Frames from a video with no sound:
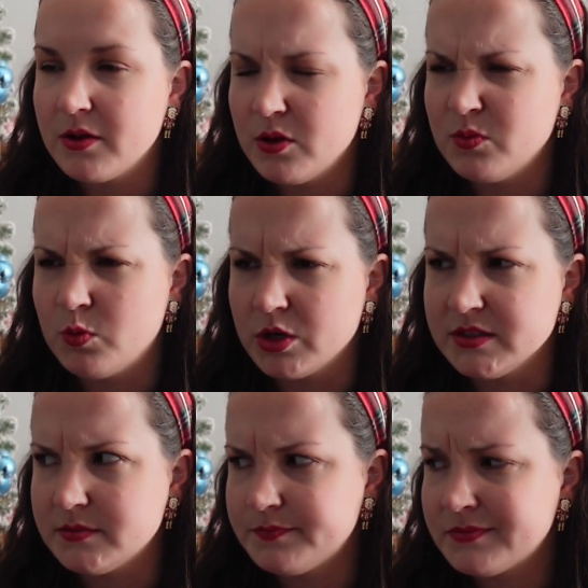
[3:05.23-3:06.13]
Oh,
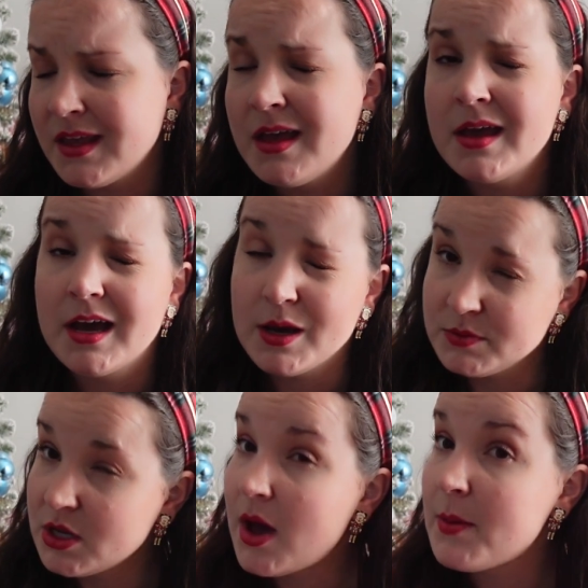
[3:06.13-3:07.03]
words.
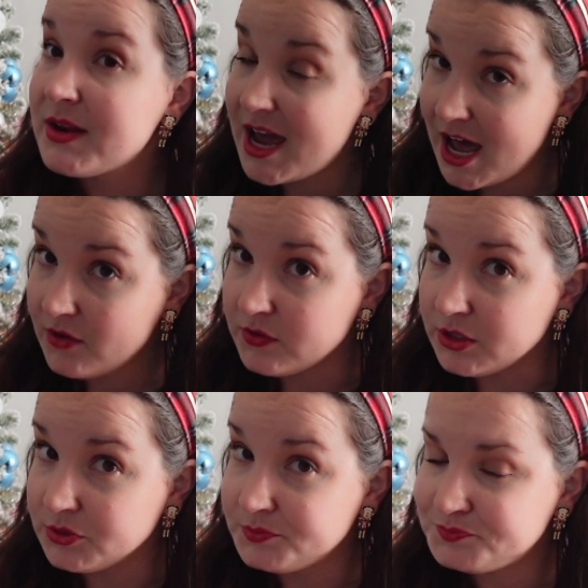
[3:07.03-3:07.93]
I'm so happy to have
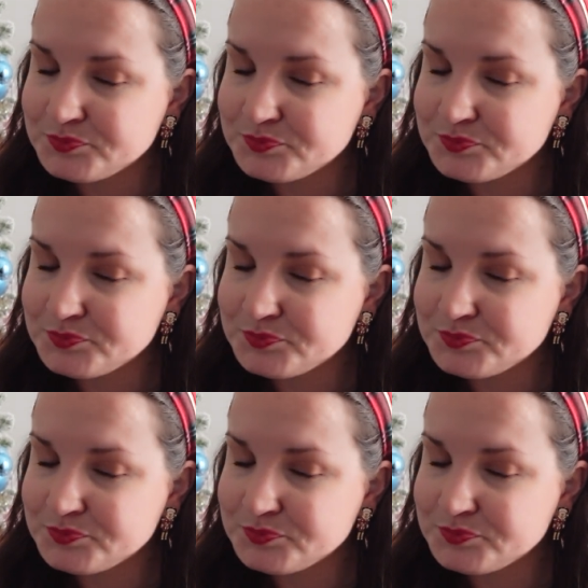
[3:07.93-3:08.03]
you.